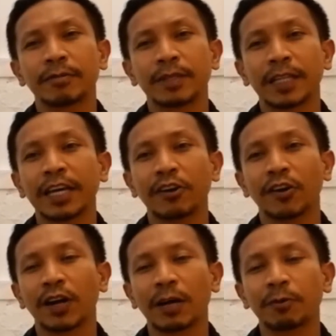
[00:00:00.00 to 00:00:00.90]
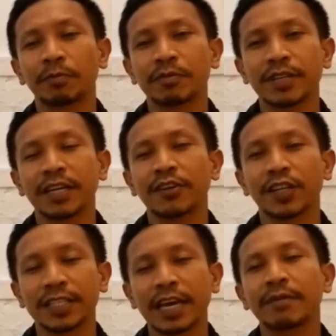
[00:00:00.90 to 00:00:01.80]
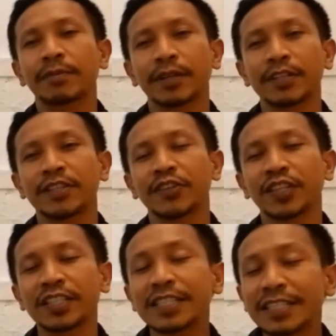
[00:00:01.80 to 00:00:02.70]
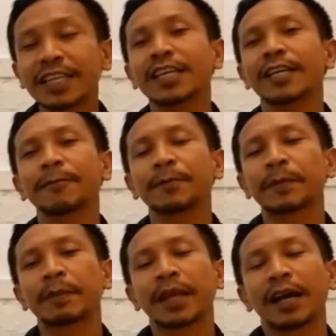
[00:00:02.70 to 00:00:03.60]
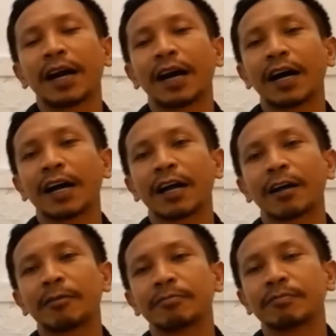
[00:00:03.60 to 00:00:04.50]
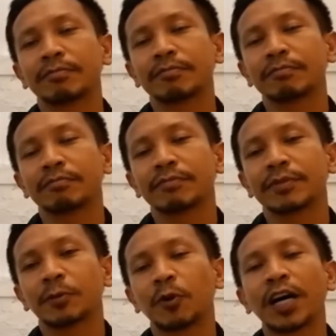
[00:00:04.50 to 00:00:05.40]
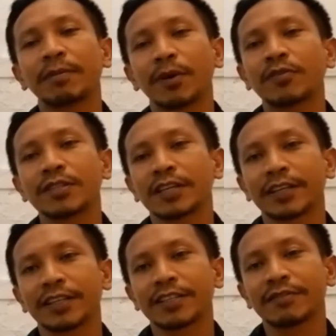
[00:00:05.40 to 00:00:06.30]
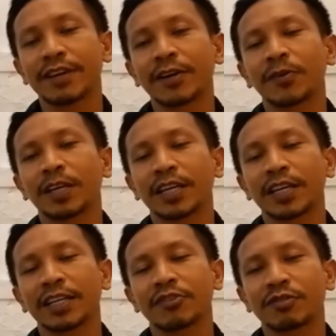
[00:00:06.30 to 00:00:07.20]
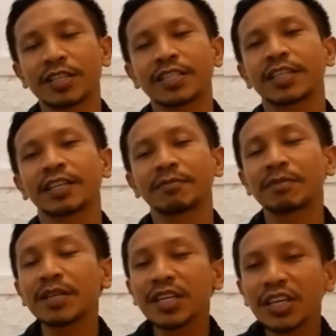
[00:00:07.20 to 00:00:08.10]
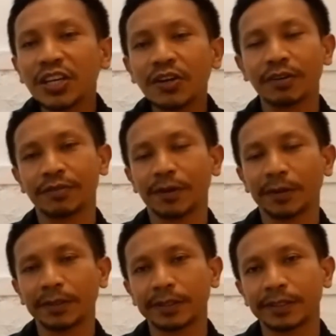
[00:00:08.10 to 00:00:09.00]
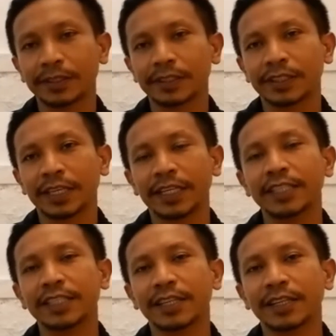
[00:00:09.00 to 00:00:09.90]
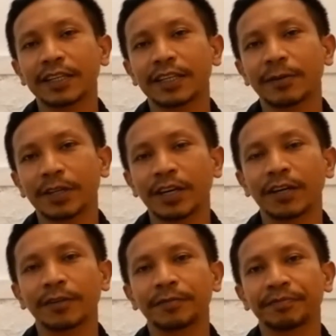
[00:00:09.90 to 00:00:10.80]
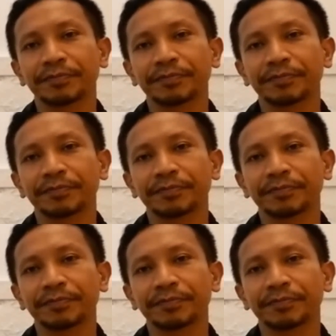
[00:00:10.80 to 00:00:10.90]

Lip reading: later I will present you an example, and so you can see why mosaic is very interesting and beautiful. Okay, so here we go.